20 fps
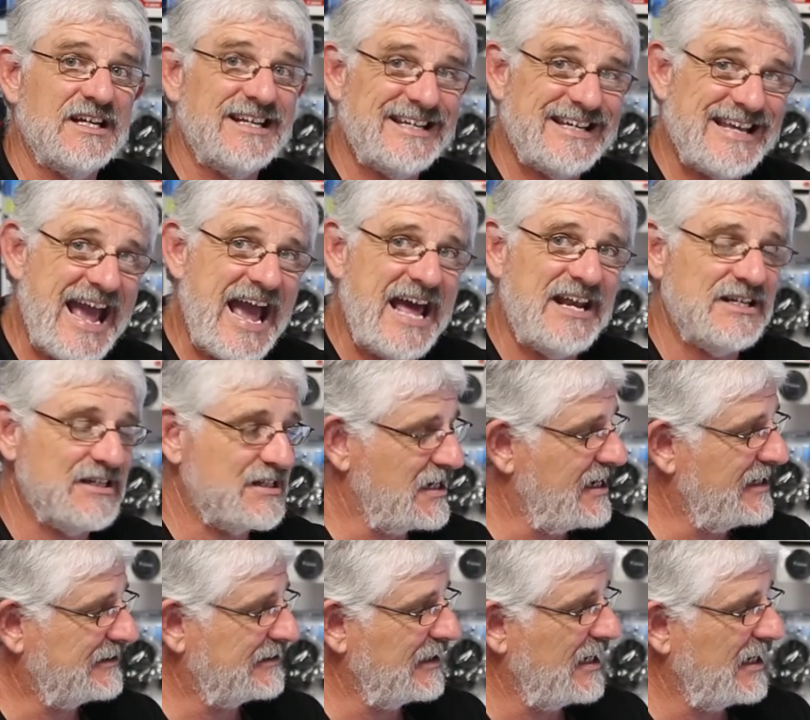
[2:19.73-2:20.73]
Canon
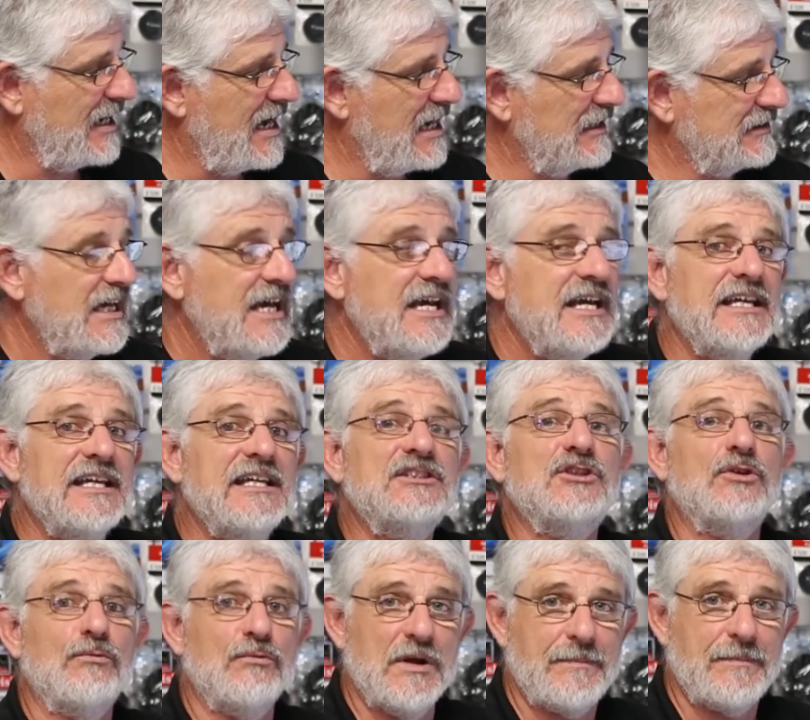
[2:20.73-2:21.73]
DSLRs is
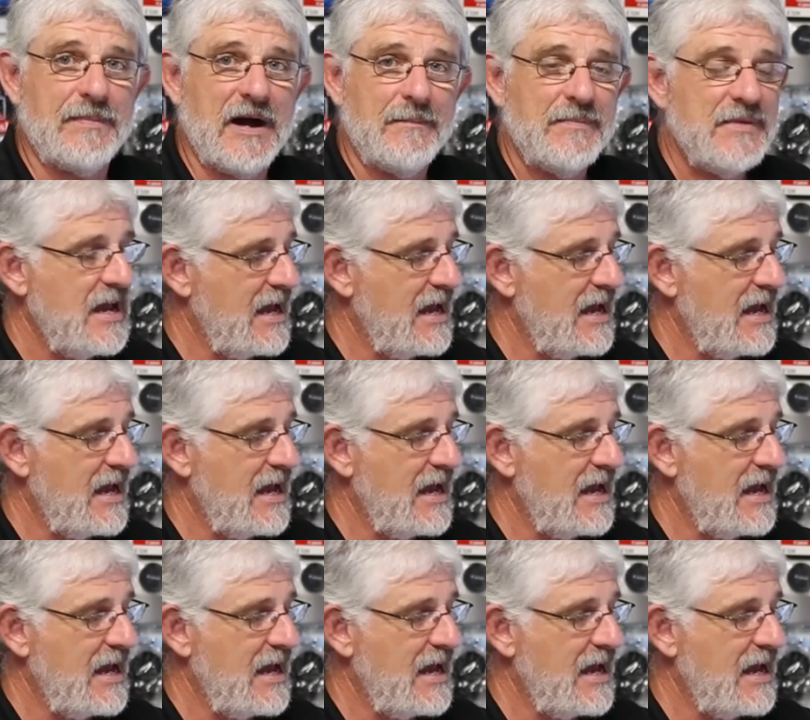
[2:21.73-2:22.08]
a ripper,